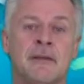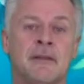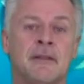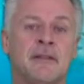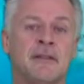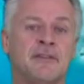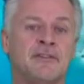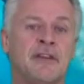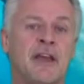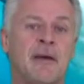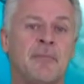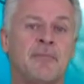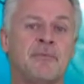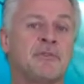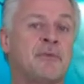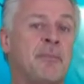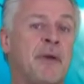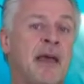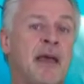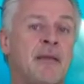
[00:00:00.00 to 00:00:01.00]
The
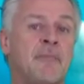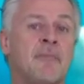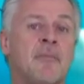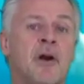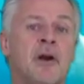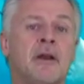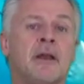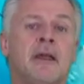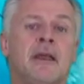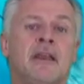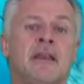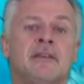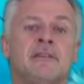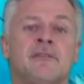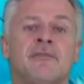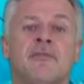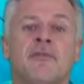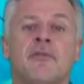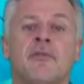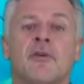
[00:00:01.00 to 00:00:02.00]
Japan market
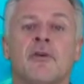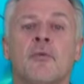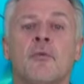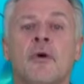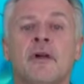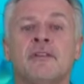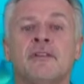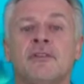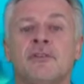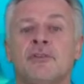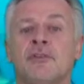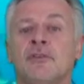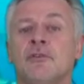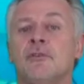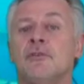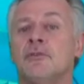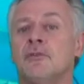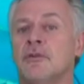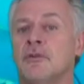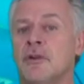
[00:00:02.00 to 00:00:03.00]
is for 1 to
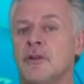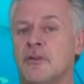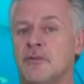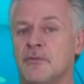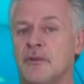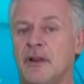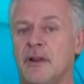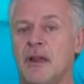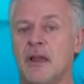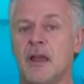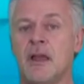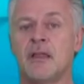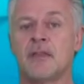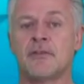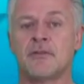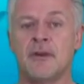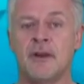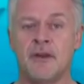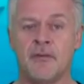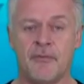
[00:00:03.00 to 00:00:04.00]
2, 2 to 3,
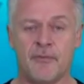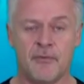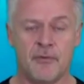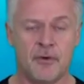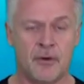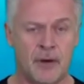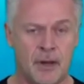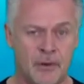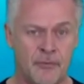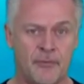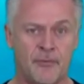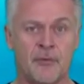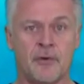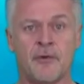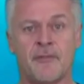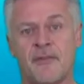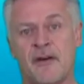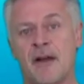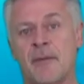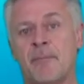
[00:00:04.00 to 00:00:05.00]
3 to 4, and 4
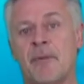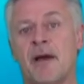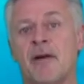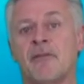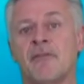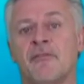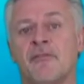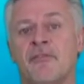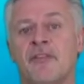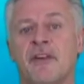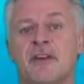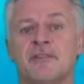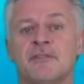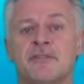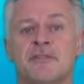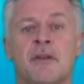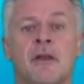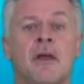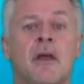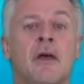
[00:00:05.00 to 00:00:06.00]
to 5 pound
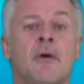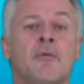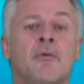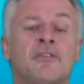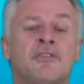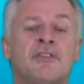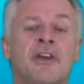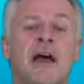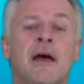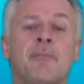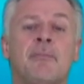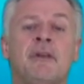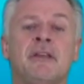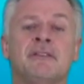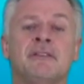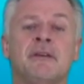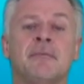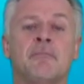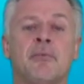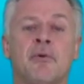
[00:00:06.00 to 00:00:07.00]
fish, with
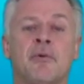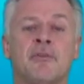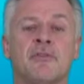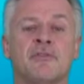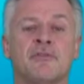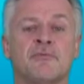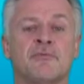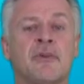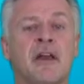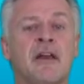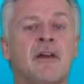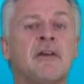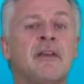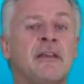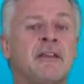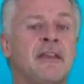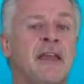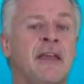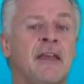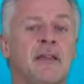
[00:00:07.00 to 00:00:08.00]
Japanese importers
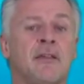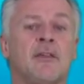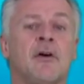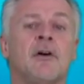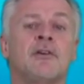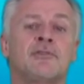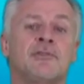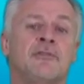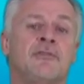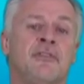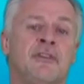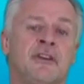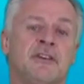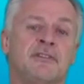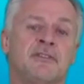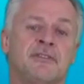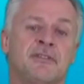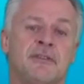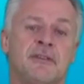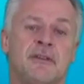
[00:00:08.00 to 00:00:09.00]
rarely taking larger fish.